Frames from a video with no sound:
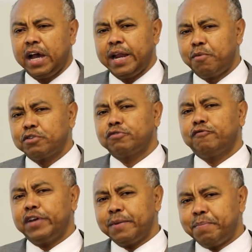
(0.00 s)
And I'm also
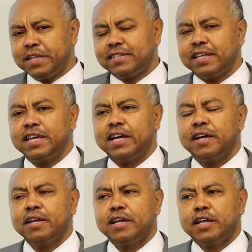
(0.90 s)
very pleased
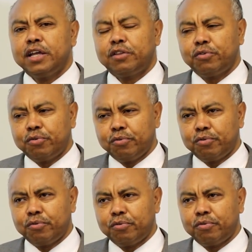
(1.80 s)
here
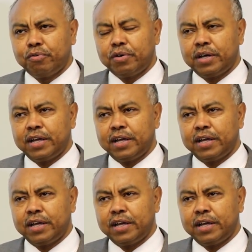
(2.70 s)
to